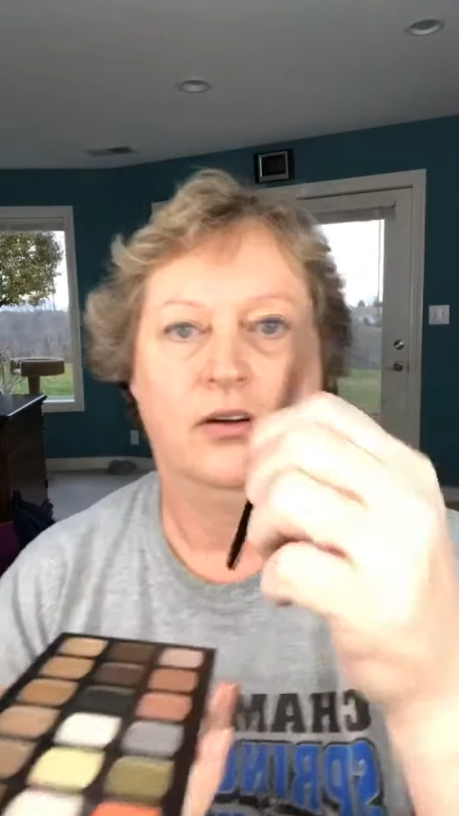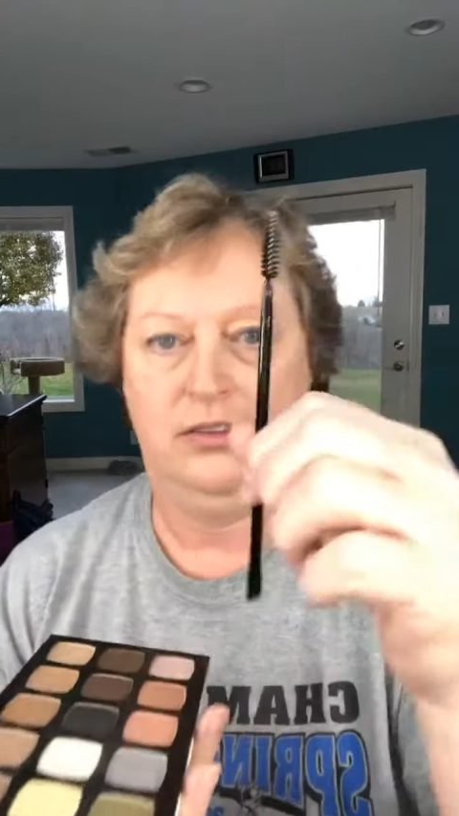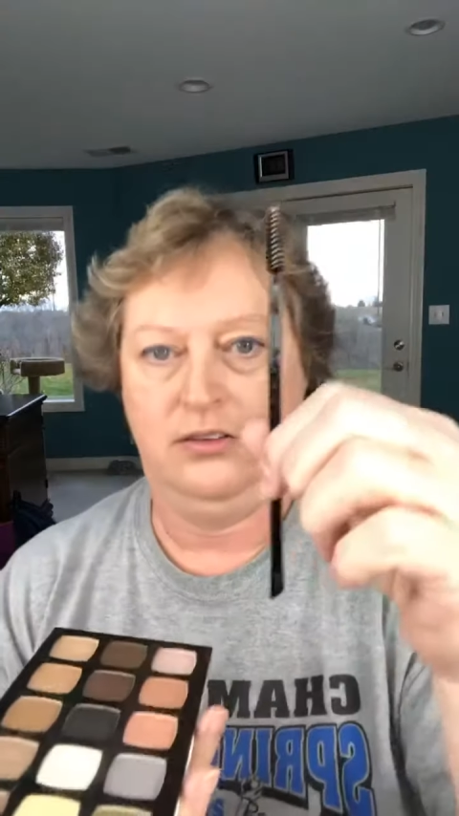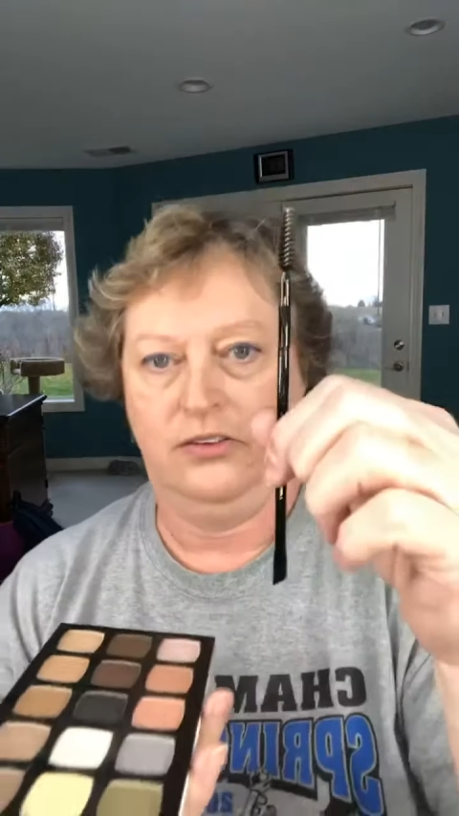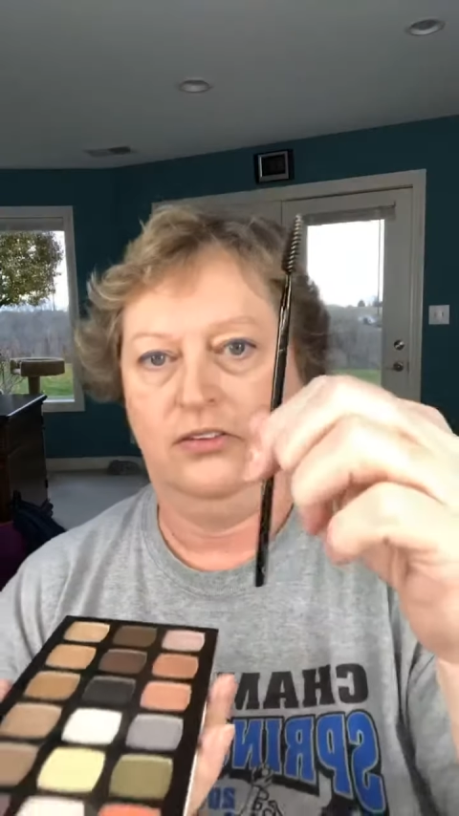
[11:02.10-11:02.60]

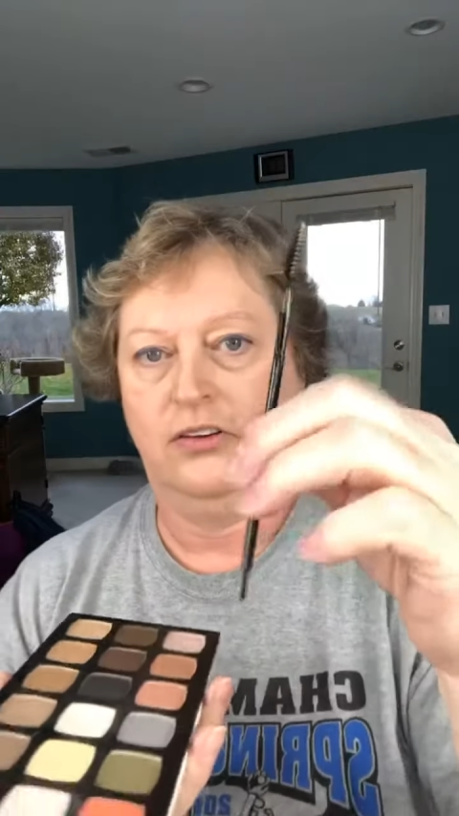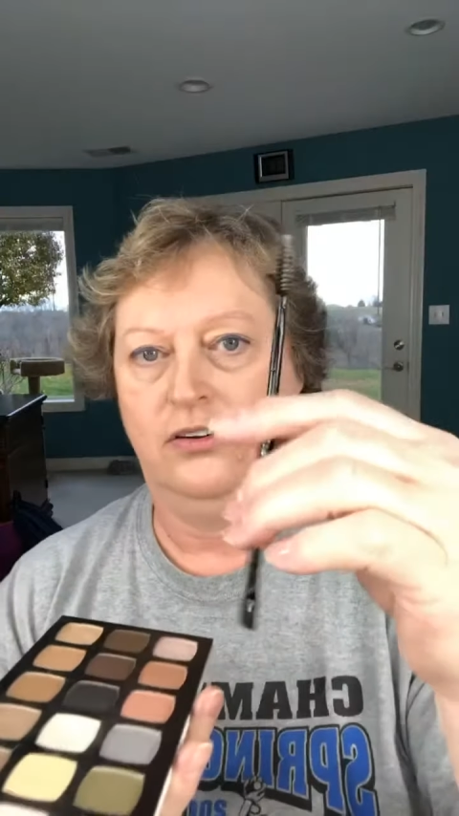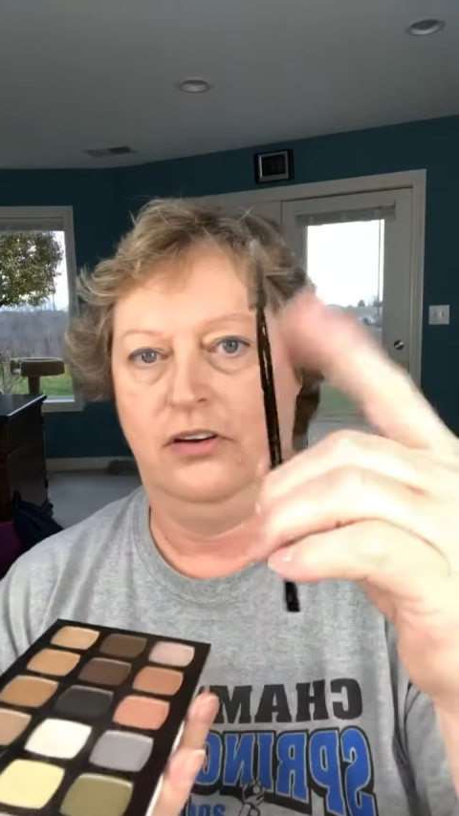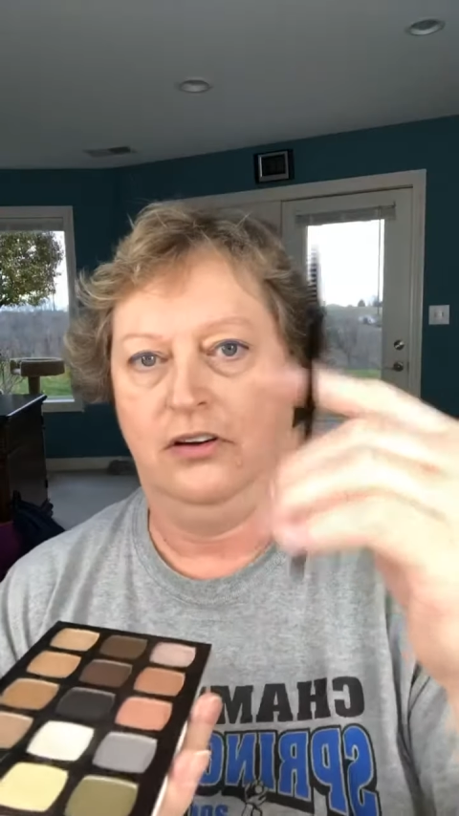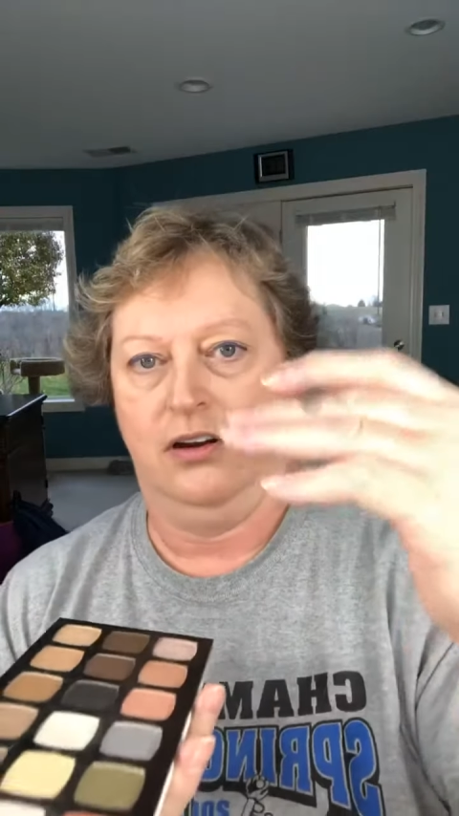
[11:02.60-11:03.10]
this is
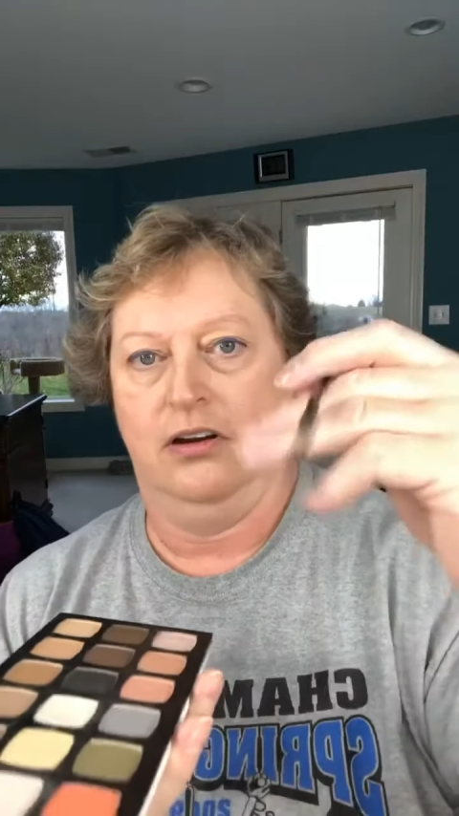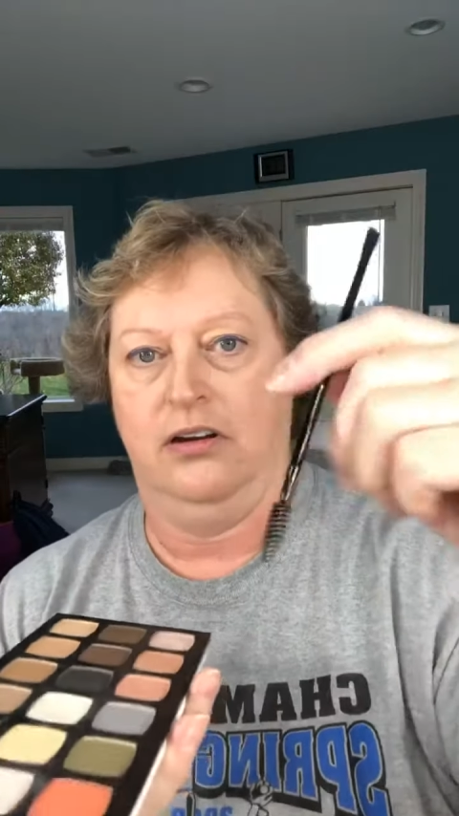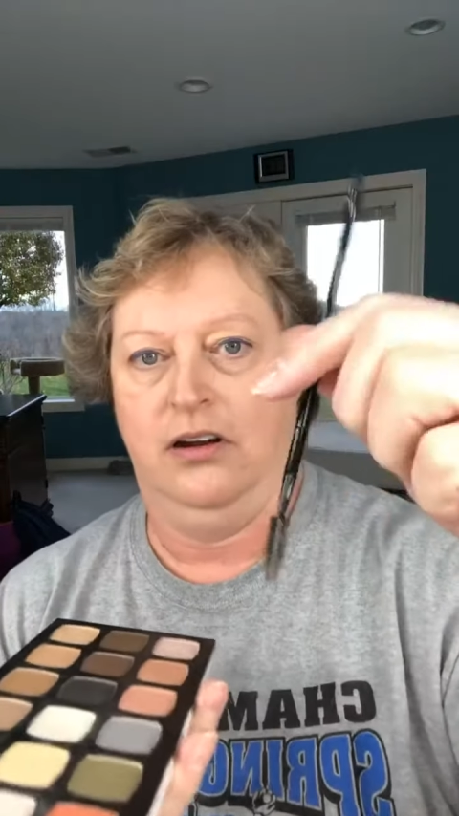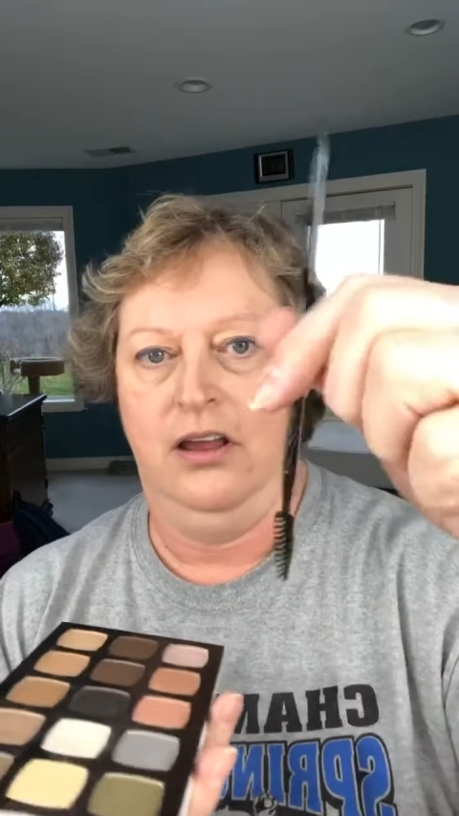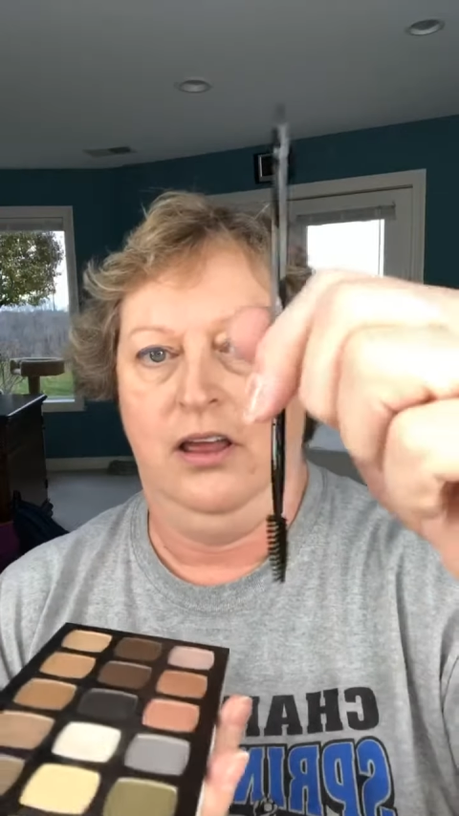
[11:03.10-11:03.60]
our
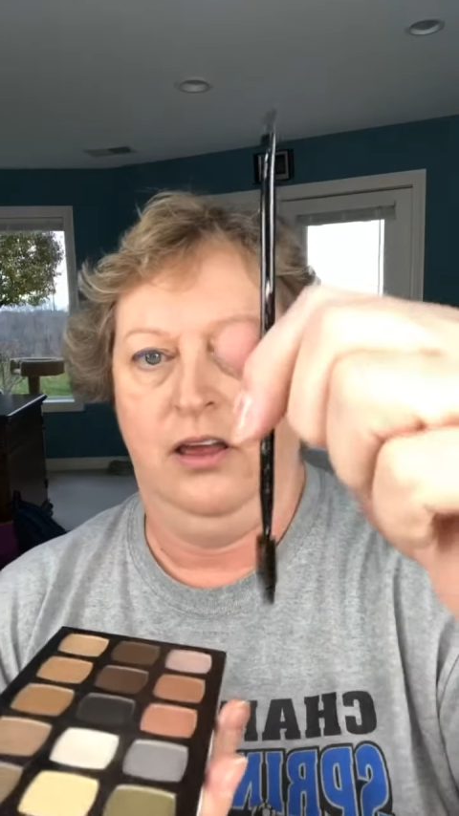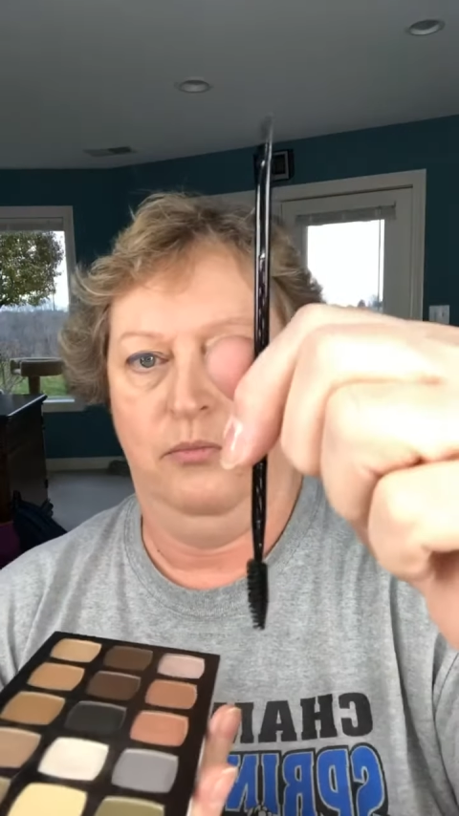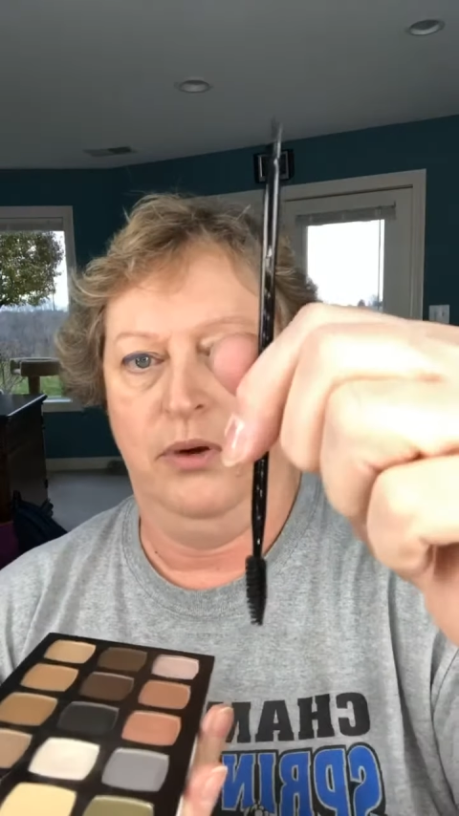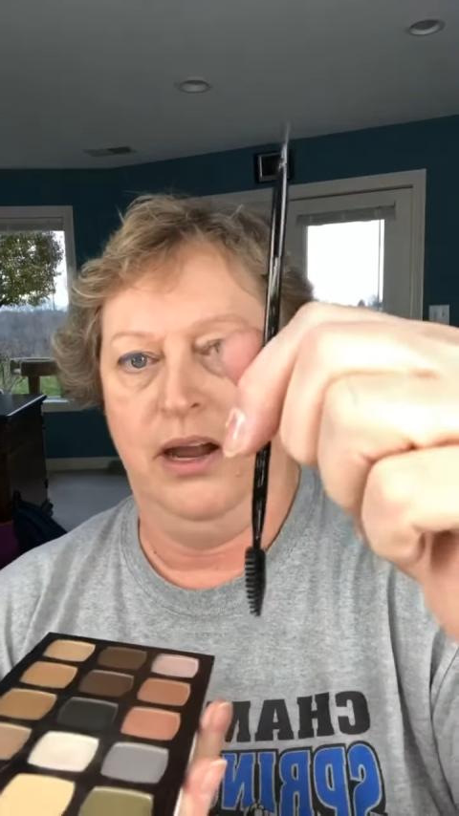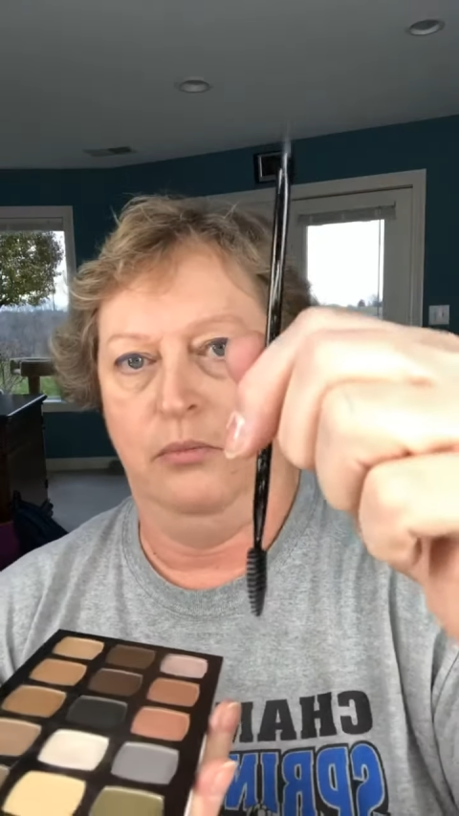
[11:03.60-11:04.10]

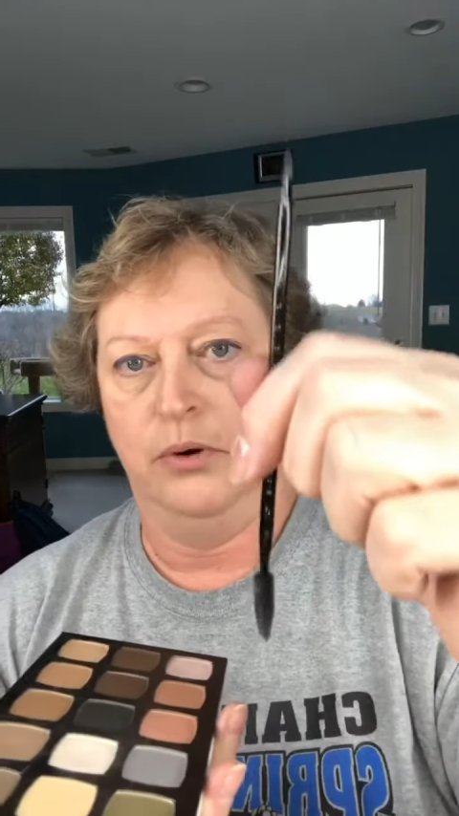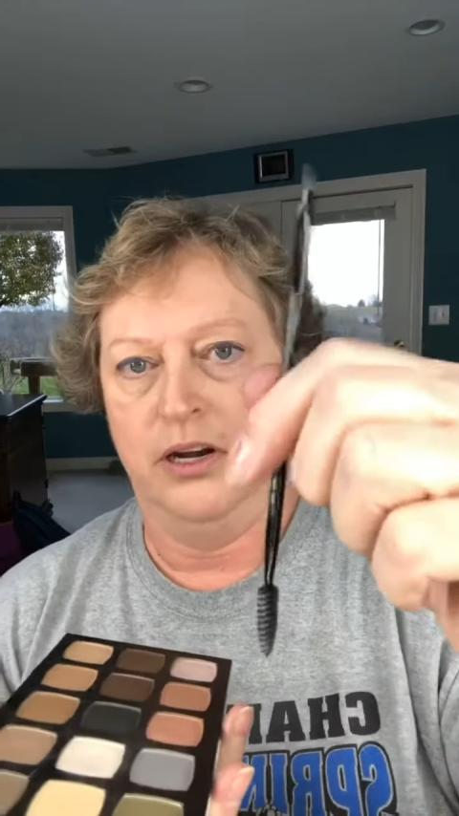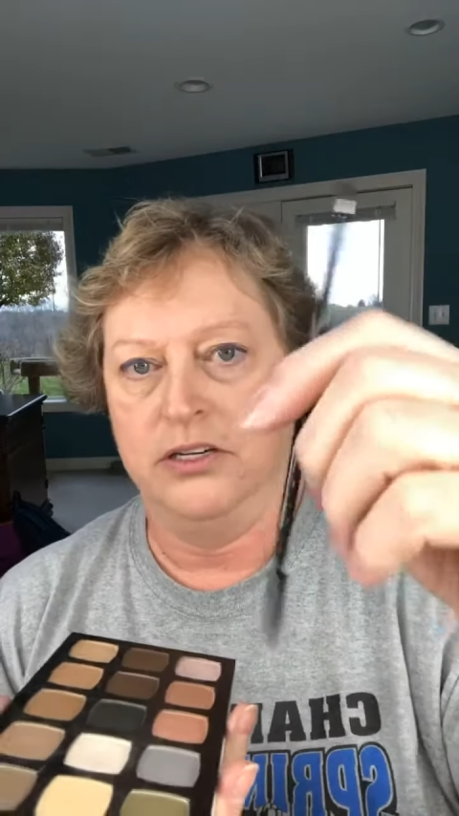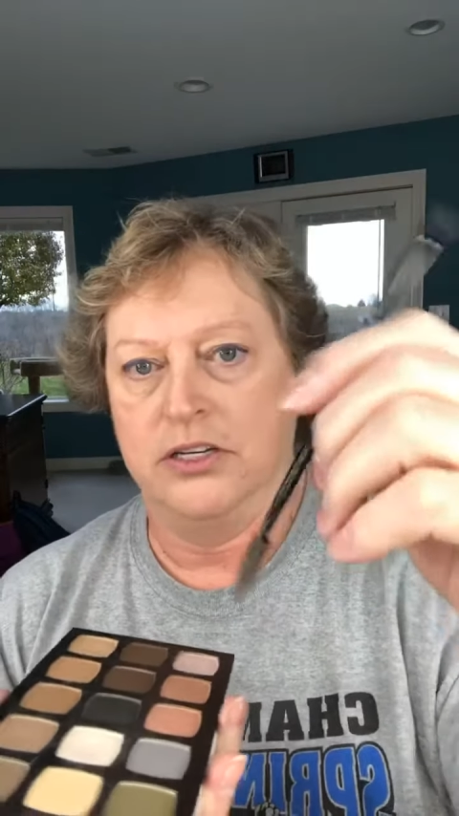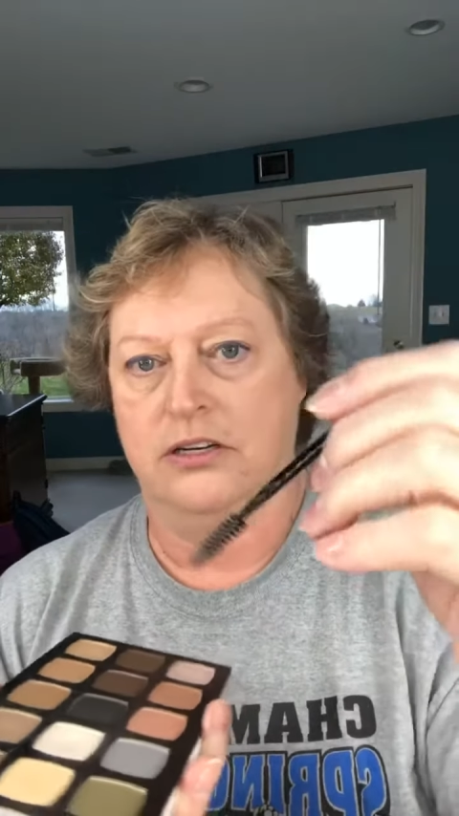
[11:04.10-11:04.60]
brow brush.